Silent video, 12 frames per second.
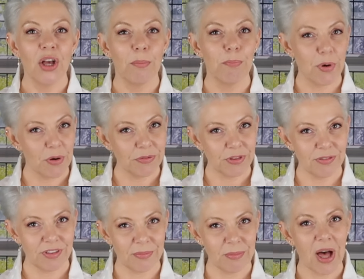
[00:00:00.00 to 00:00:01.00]
Both of
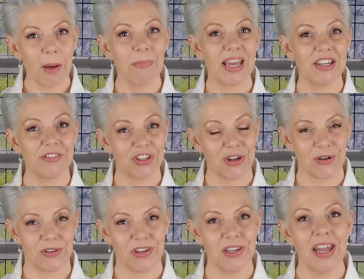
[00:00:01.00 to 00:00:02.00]
them are made of
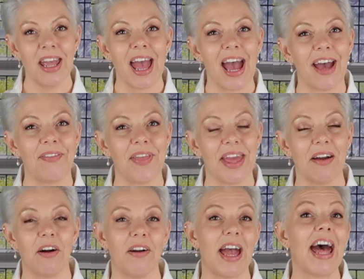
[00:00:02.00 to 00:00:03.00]
cotton and they
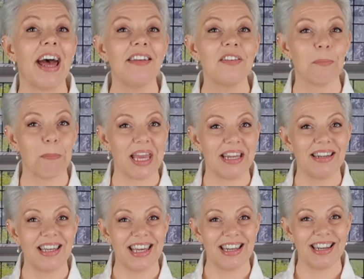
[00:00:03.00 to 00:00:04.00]
are
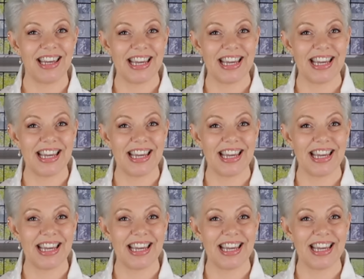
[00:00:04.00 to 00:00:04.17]
handmade in